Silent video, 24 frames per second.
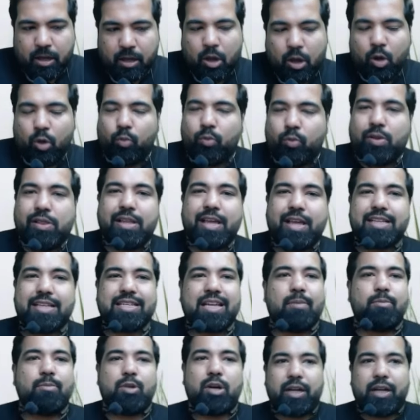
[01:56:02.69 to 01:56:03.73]
Will the
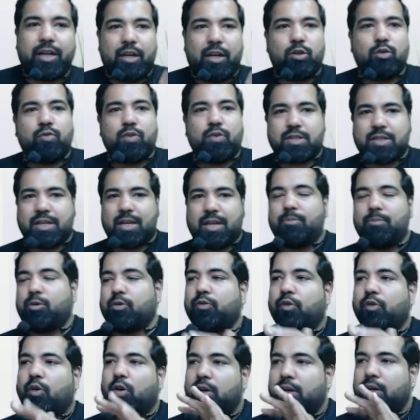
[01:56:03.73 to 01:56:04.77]
examiner tell you which scheme to
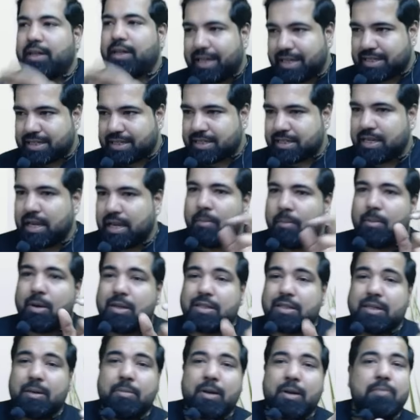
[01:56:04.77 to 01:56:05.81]
fall in? Yes. But
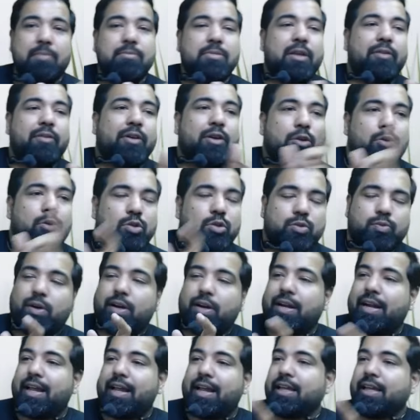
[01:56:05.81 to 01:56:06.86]
sometimes they will use word
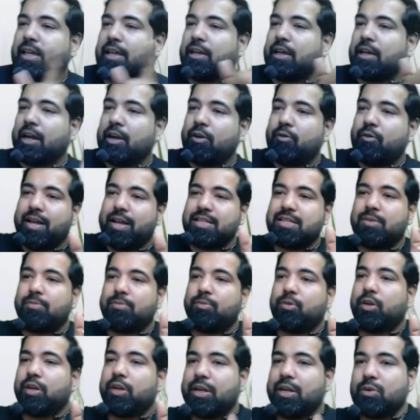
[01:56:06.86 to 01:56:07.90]
like advise him to
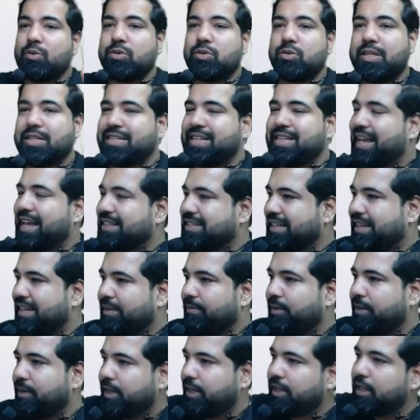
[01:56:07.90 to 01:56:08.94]
reduce his tax
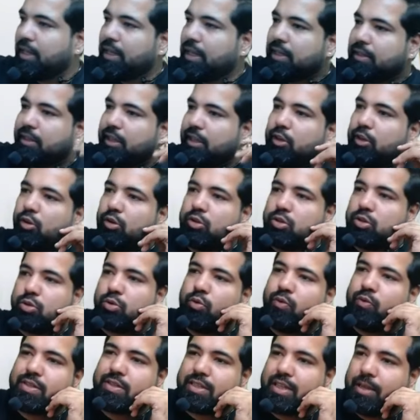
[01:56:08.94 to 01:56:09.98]
liability. Then you will do
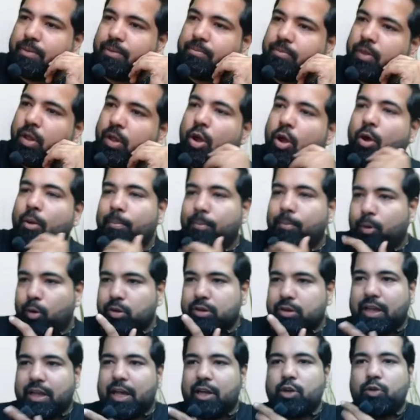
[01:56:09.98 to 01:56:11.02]
which scheme? Both,
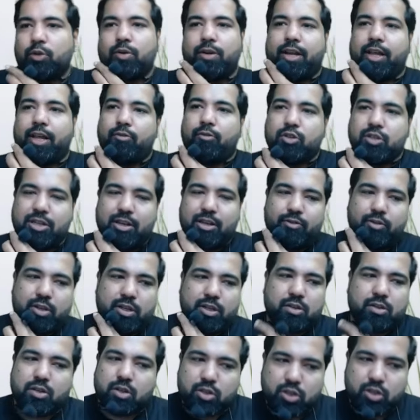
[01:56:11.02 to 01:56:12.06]
and you will take whichever
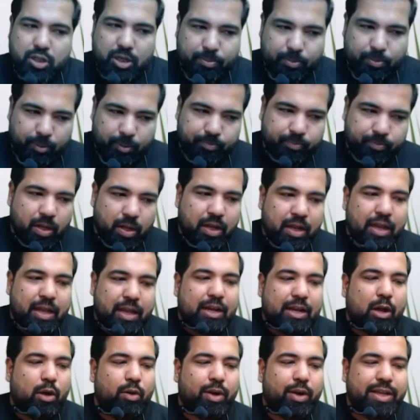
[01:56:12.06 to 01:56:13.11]
is cheaper.
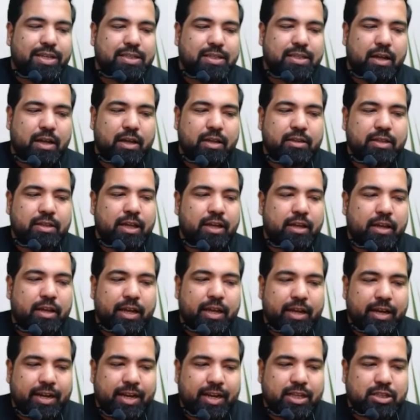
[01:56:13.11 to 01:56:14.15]
Now, guys, the
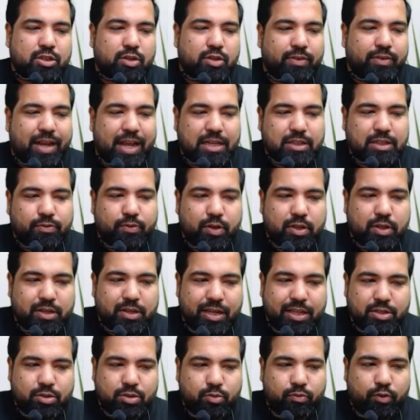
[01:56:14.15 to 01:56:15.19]
rates of tax first let's
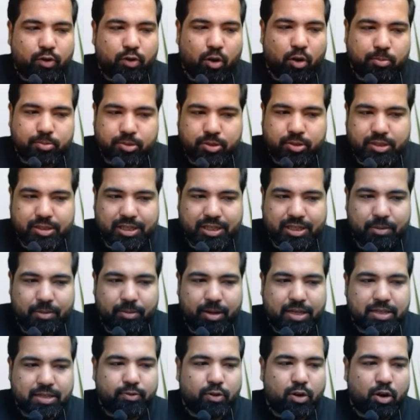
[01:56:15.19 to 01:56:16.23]
do for optional scheme, guys.
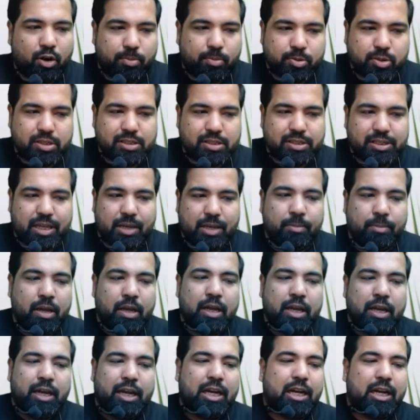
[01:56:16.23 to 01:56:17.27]
For optional scheme,
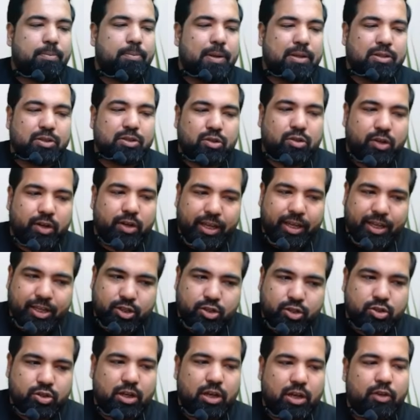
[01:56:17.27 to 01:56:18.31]
it depends on your
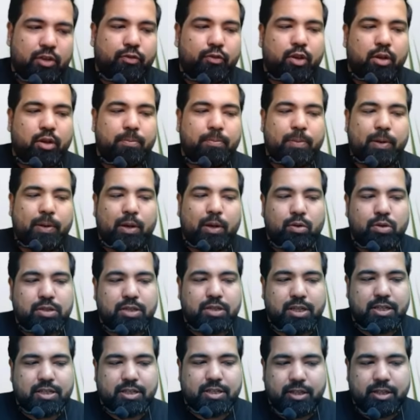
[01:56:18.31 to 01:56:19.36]
age. If you're below
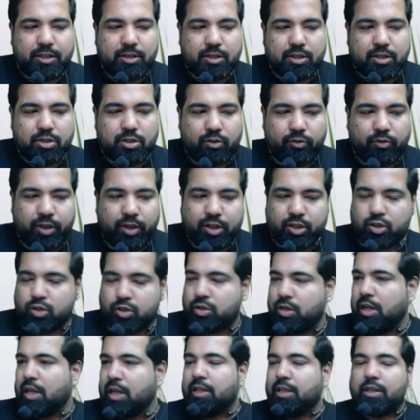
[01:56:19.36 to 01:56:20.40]
60 years of age,
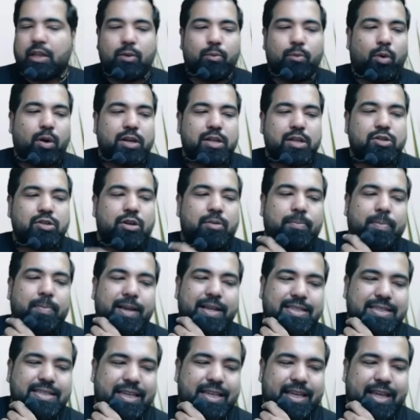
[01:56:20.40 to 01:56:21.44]
then what is your
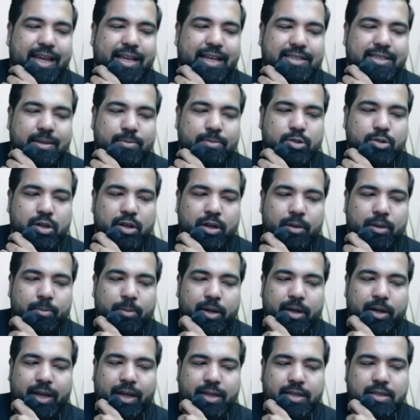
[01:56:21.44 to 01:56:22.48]
basic exemption limit,
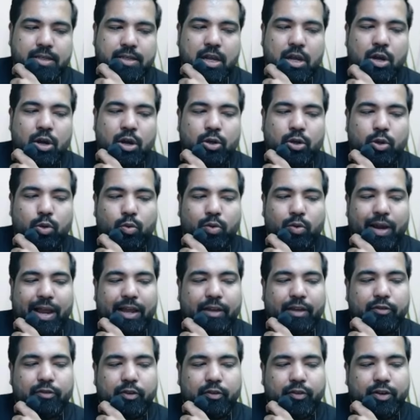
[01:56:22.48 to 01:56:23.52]
guys?
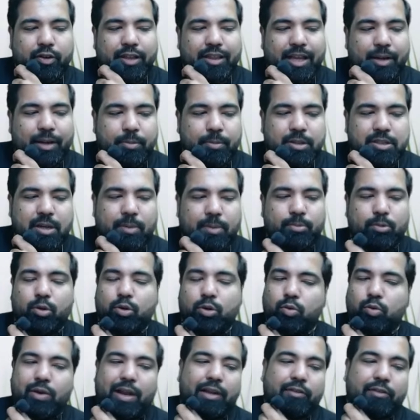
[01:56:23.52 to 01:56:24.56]
2,50,000, that means up to
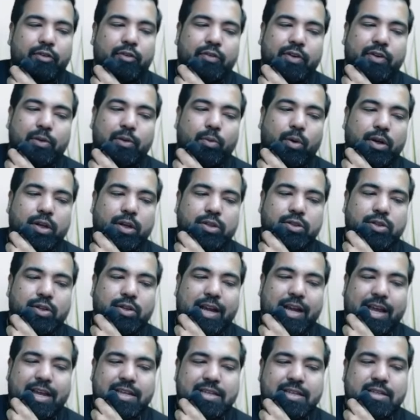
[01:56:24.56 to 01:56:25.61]
2,50,000, what is your
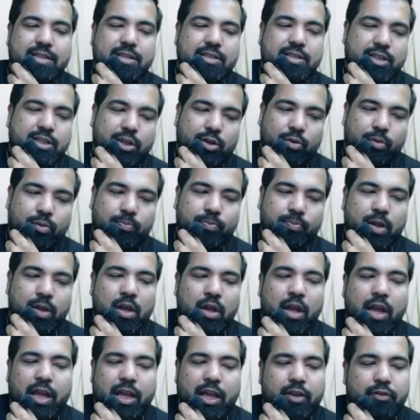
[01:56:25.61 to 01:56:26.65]
tax? 0.
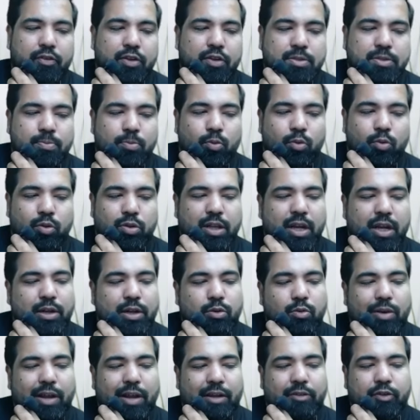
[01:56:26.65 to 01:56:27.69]
If it's more than
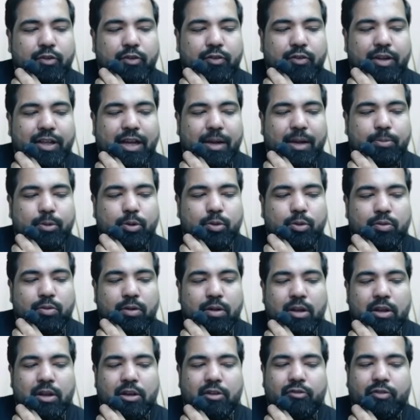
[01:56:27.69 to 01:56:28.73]
2,50,000 up to
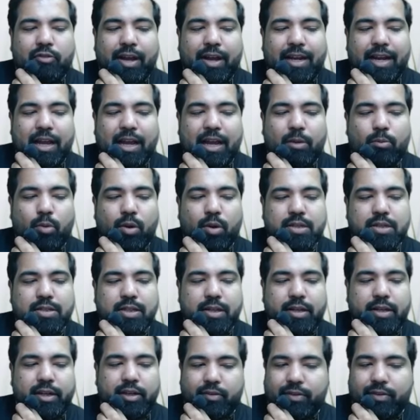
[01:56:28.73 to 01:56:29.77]
5 lakh, what is the rate
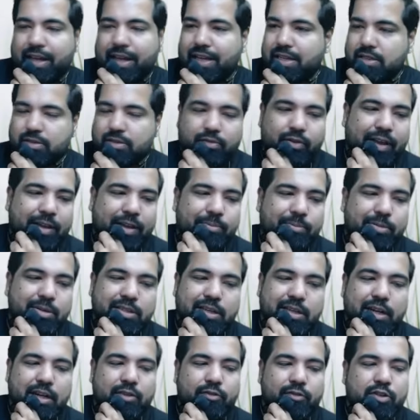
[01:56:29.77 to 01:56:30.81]
of tax?
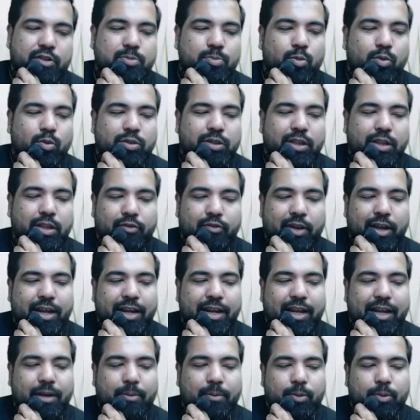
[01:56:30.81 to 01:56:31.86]
5%. If it's more than 5 lakh
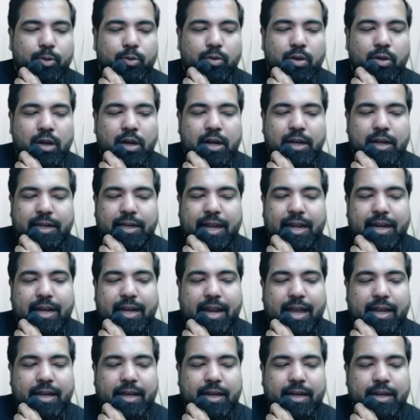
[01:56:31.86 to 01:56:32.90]
up to 10
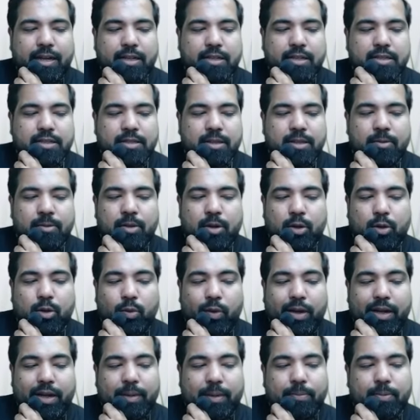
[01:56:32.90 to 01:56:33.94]
lakh, it is
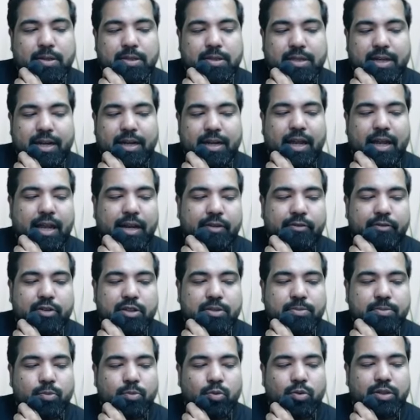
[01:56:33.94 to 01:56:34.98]
20%. And if it's
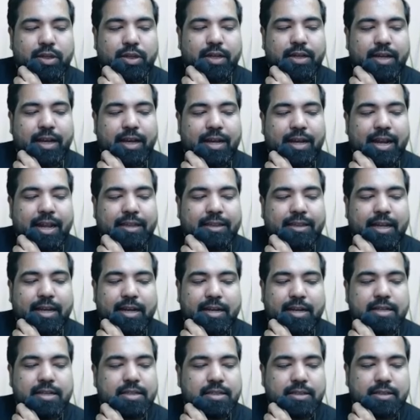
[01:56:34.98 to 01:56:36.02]
more than 10 lakh, then it
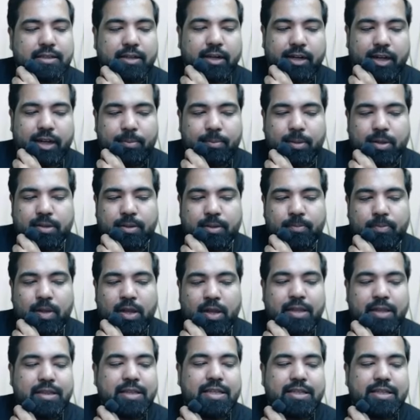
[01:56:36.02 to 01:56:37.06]
is 30%.
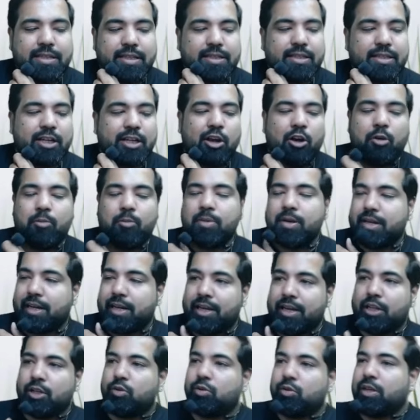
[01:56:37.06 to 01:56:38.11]
This is the government telling
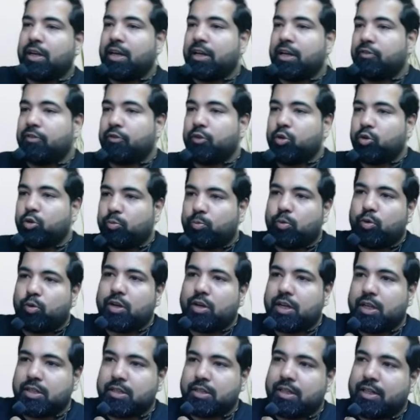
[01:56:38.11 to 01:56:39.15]
you that if you
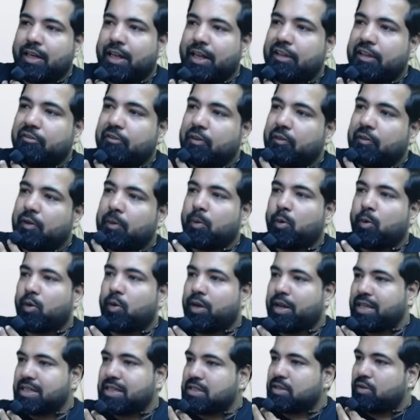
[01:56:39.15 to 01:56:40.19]
progress in life, we will
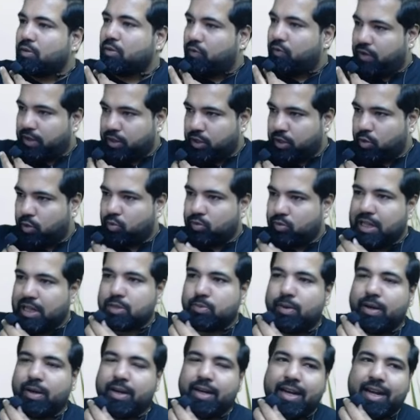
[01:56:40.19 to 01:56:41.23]
progress with you. That's why
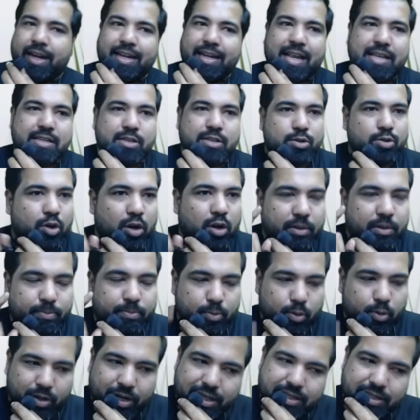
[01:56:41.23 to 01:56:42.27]
direct tax is called
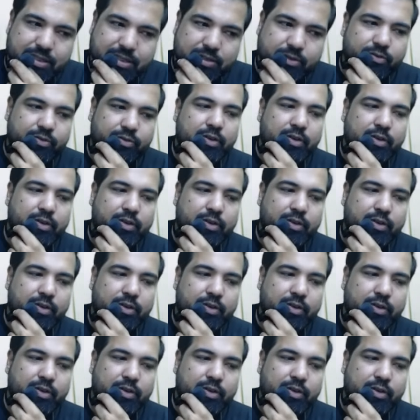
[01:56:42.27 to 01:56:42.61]
progressive.